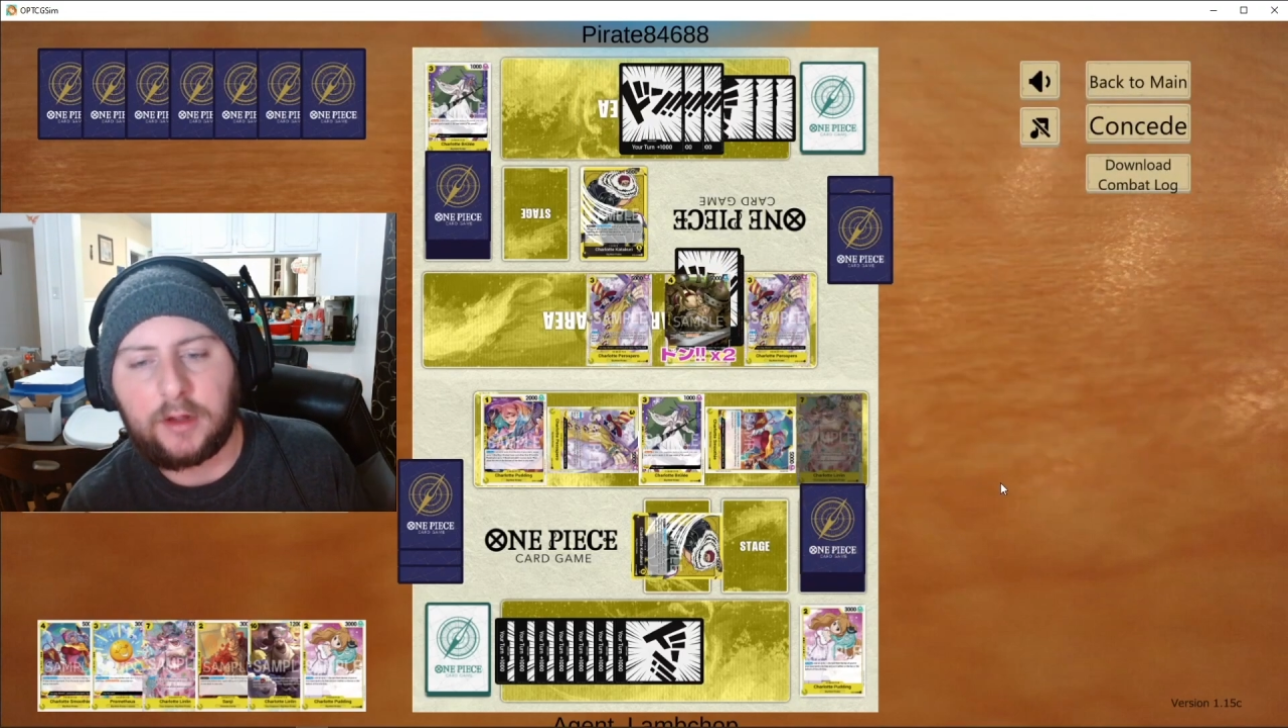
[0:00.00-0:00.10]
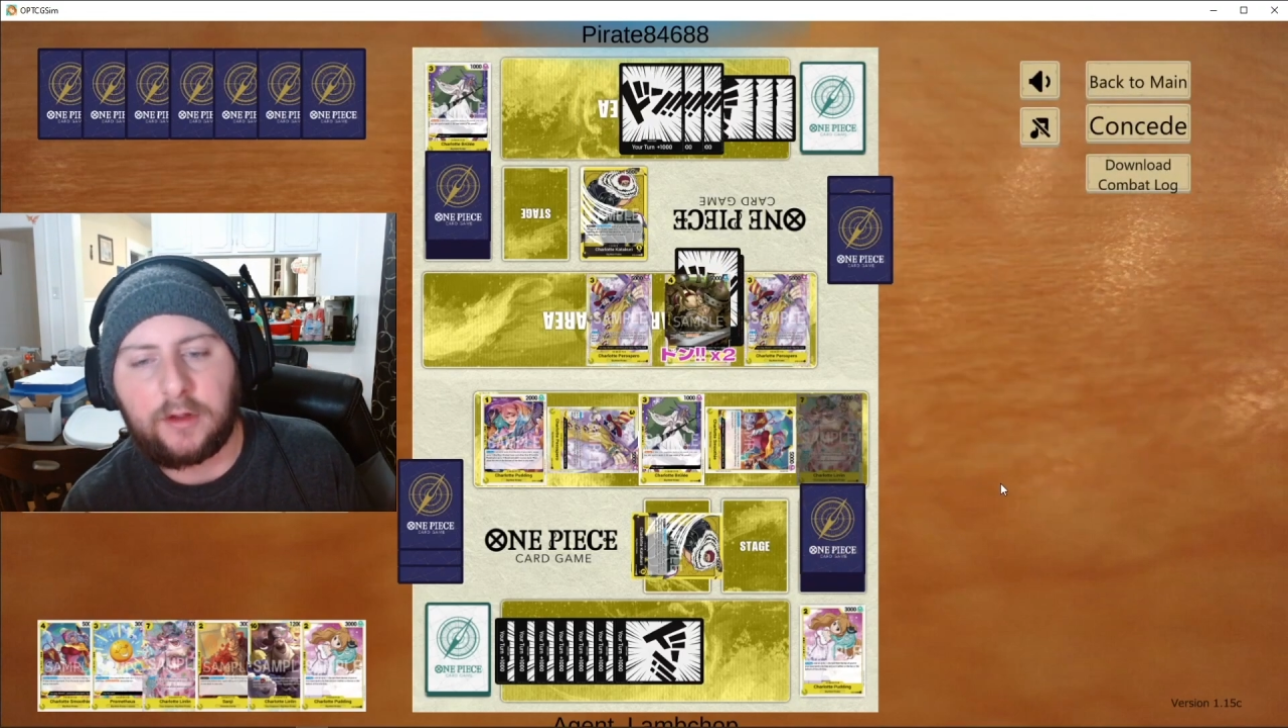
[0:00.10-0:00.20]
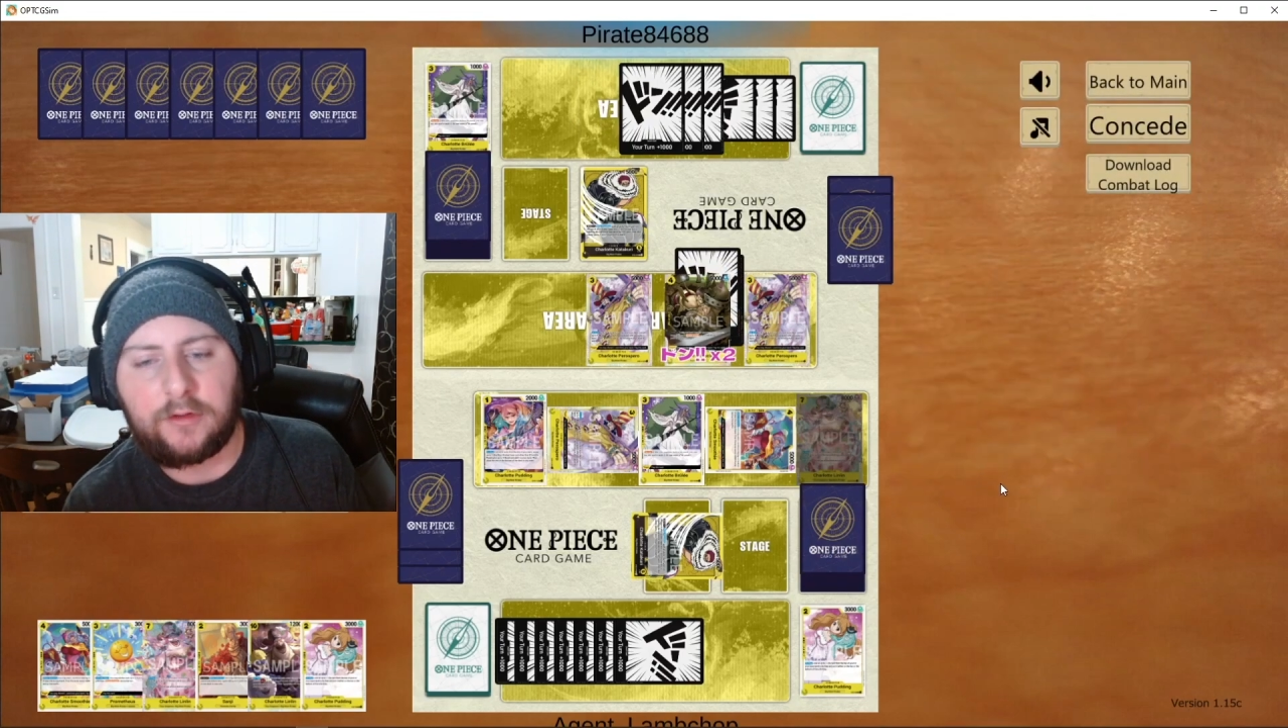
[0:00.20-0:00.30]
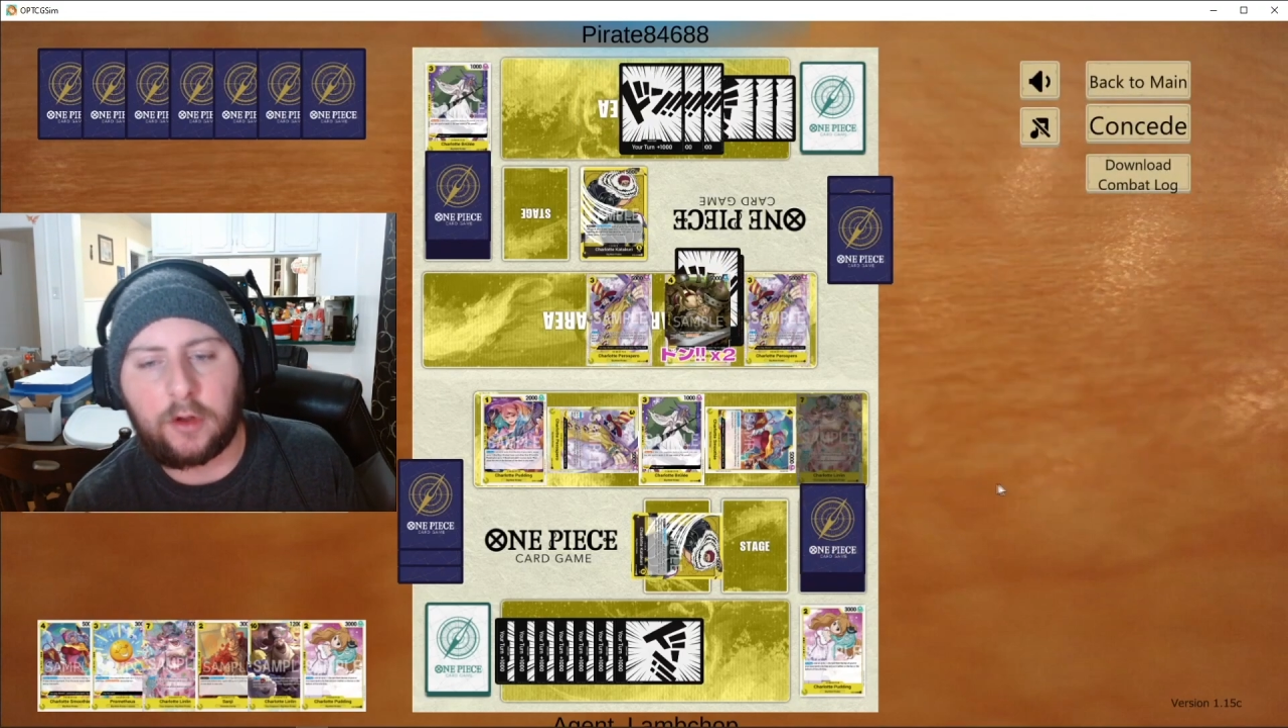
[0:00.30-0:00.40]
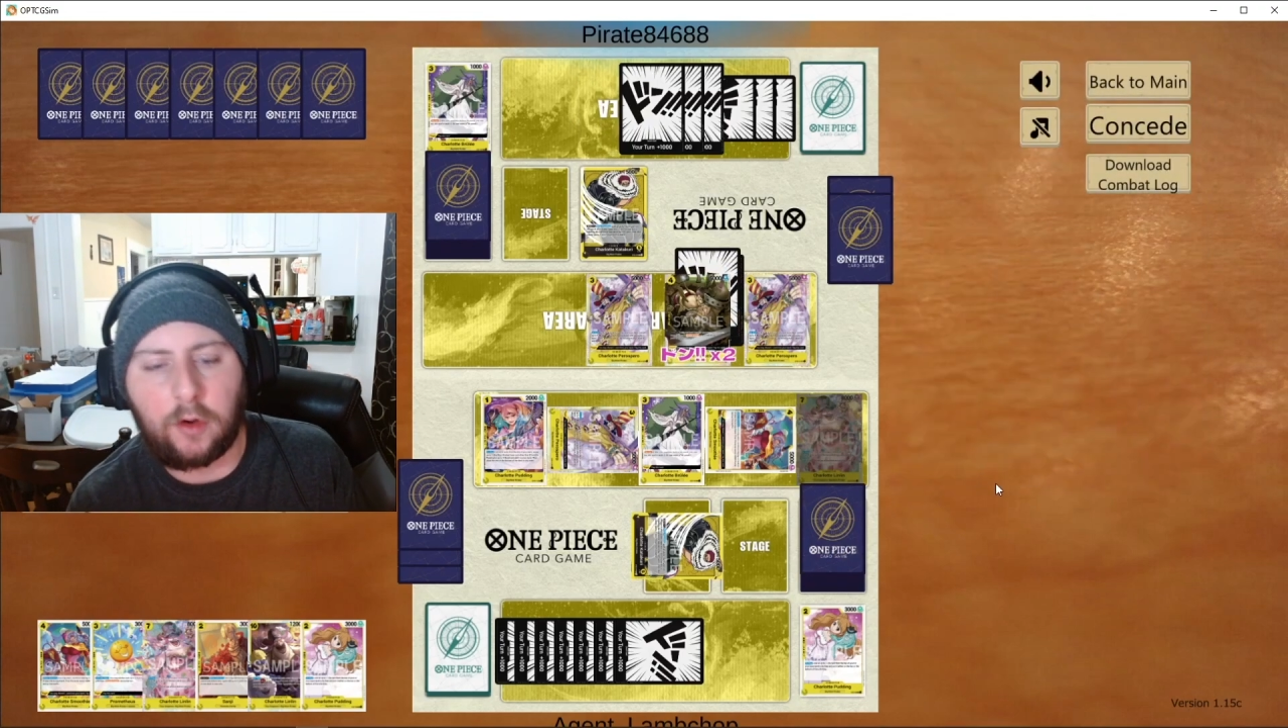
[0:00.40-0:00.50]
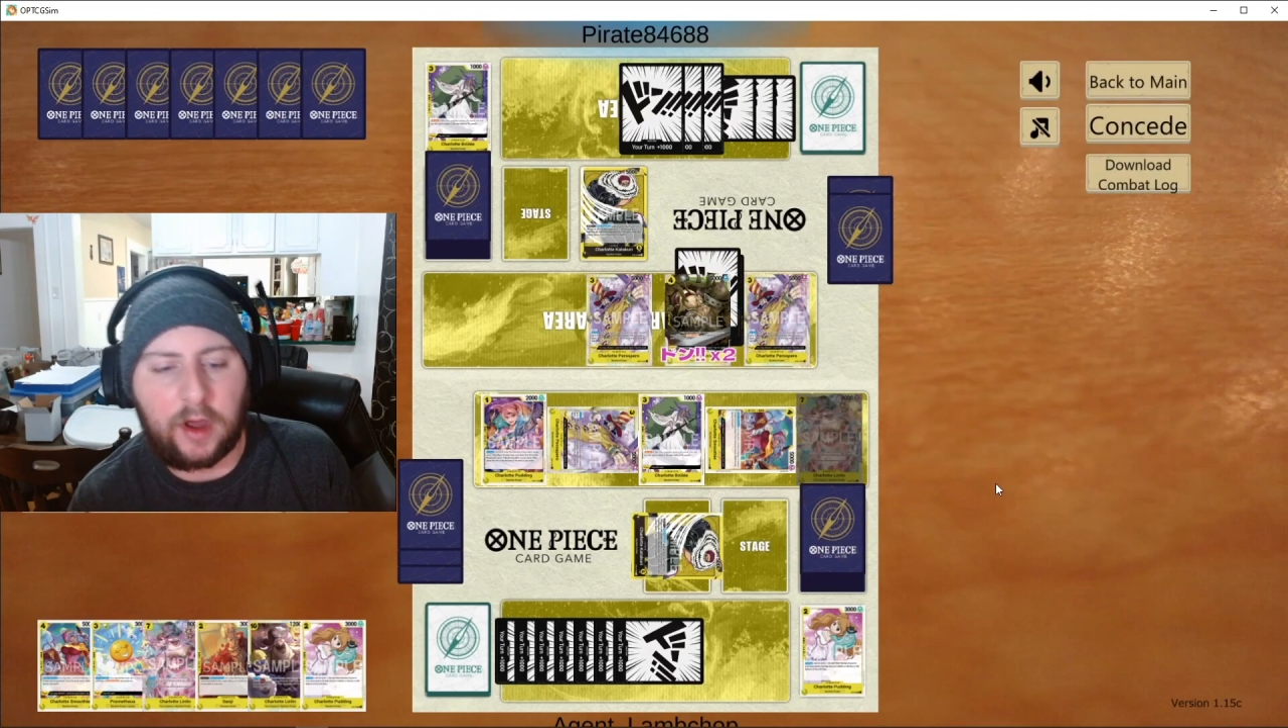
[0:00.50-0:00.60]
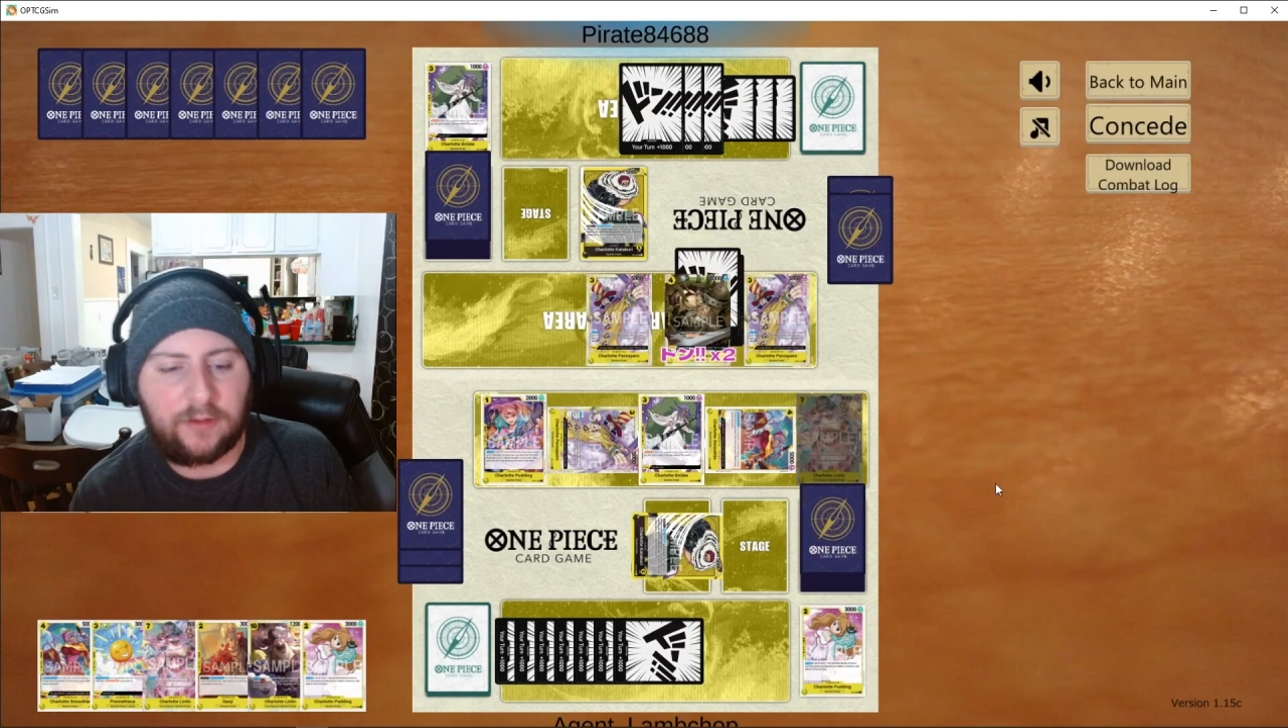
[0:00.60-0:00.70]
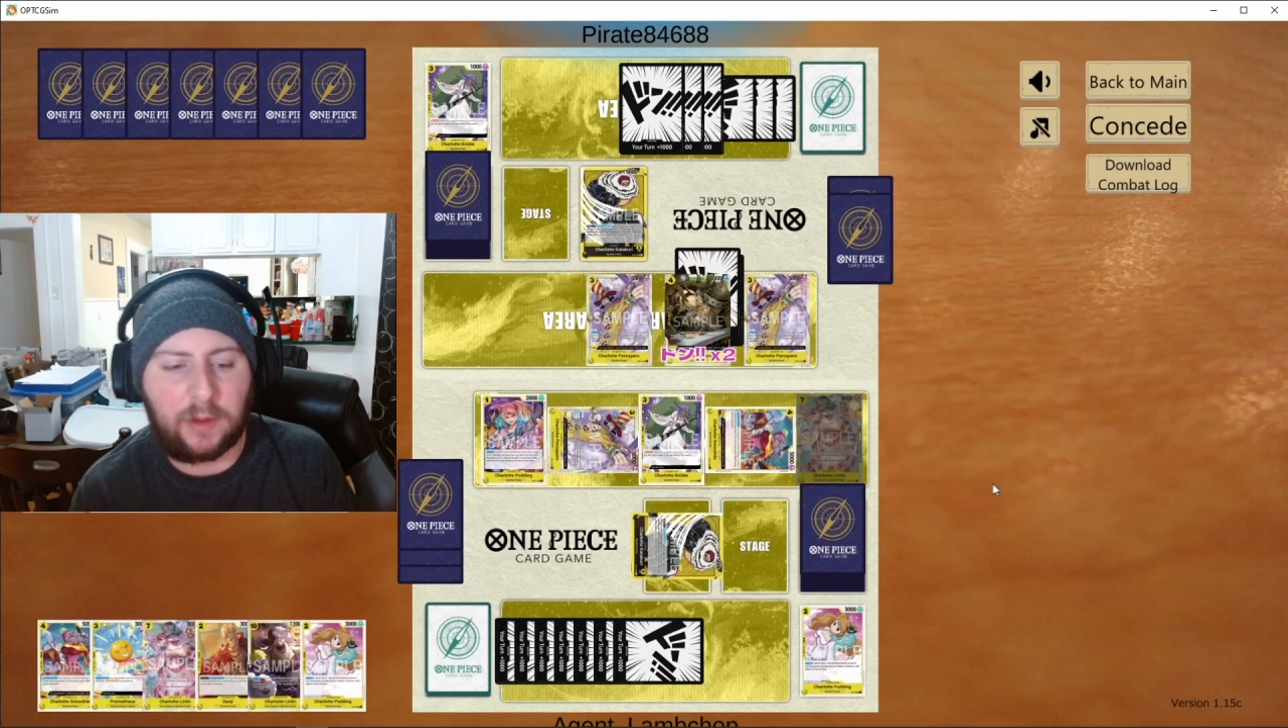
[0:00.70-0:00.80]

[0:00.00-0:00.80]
So as